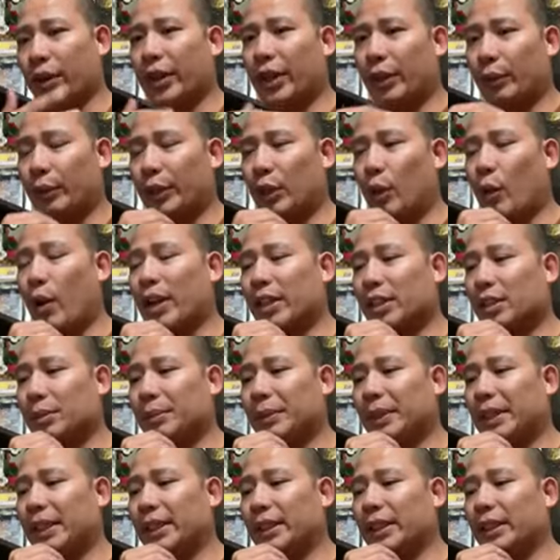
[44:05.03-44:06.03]
they request
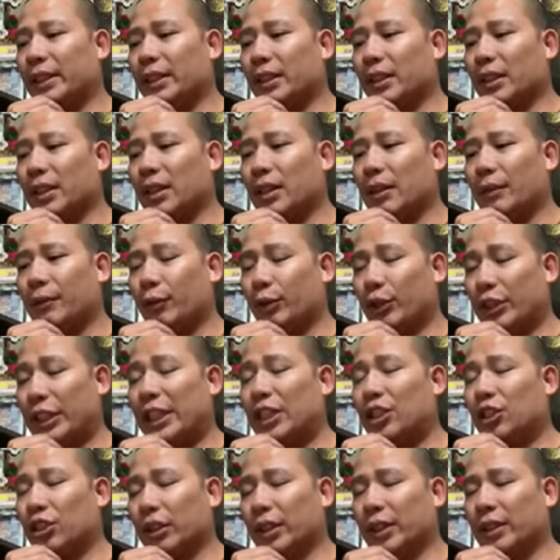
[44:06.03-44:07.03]
me for
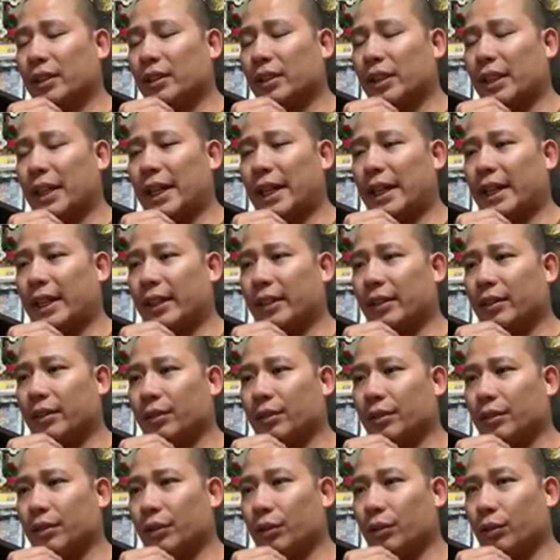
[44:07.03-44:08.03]
teachings
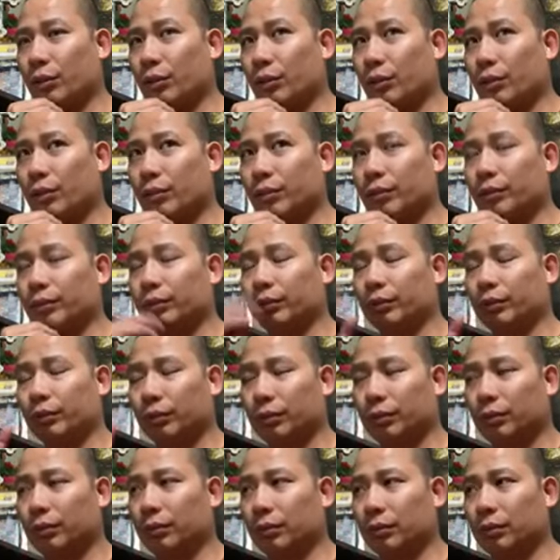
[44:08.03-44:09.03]
and to
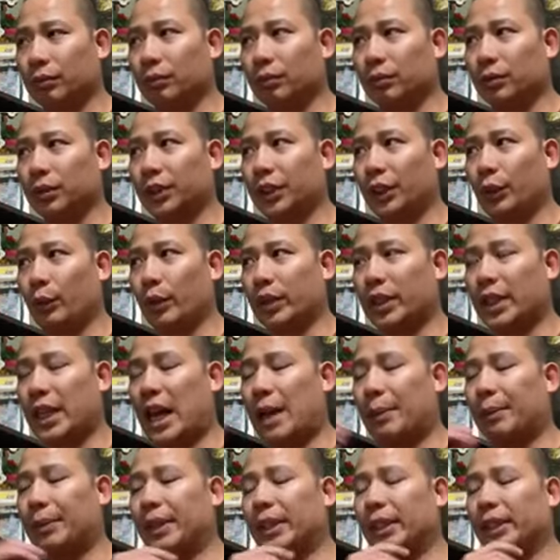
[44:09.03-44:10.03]
see what's
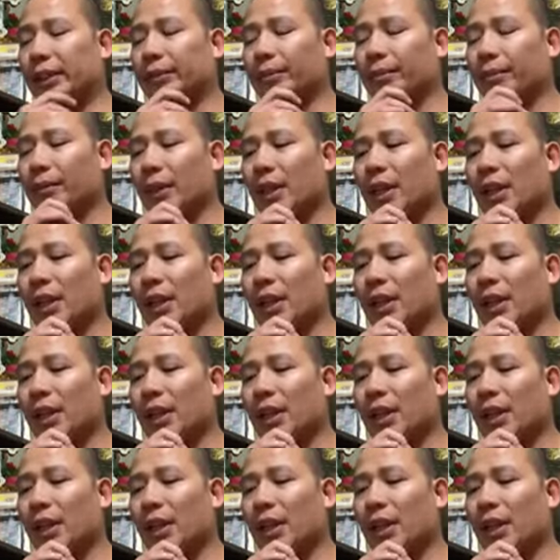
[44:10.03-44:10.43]
happening.